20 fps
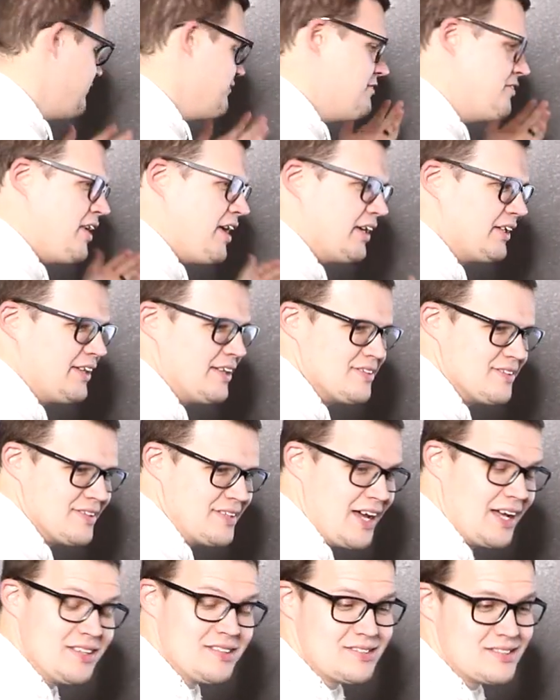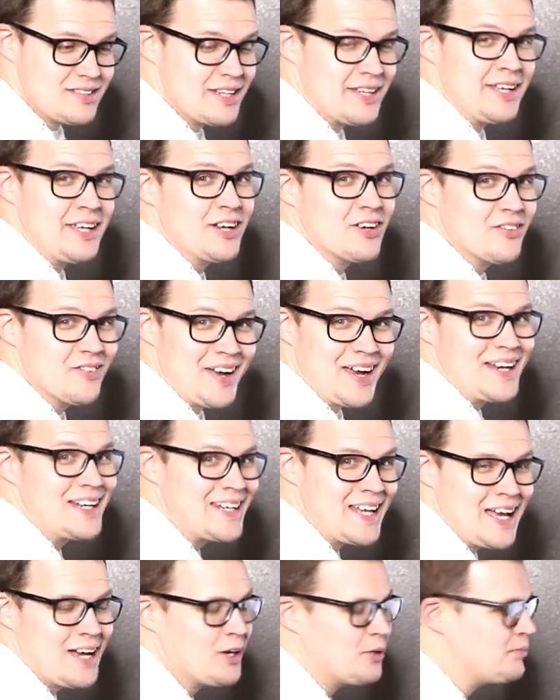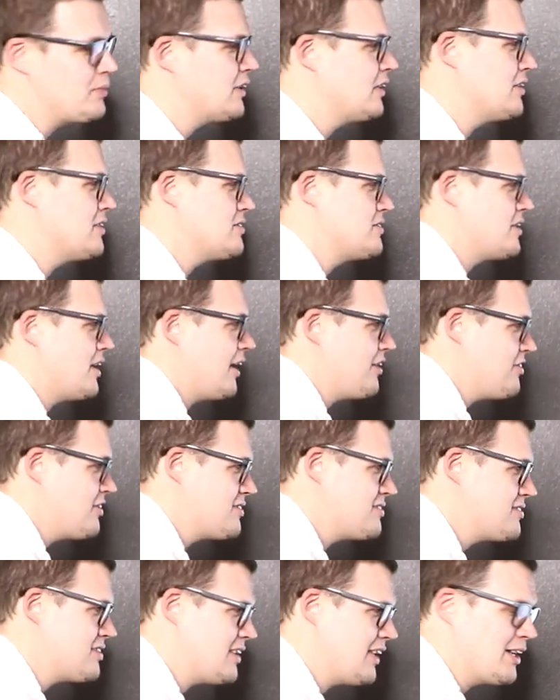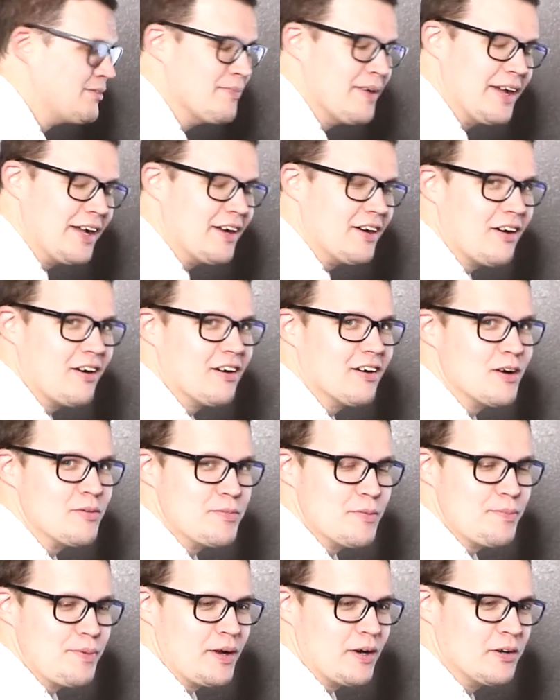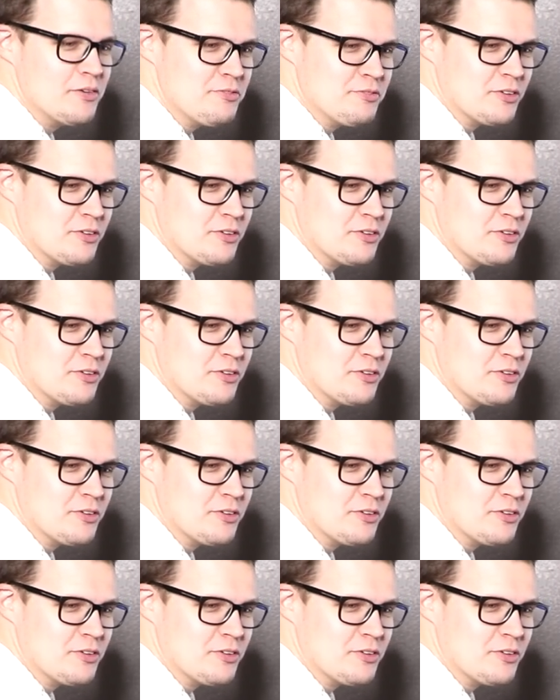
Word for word: in fact, it's not sitting here right now because it's actually sitting in my car prepared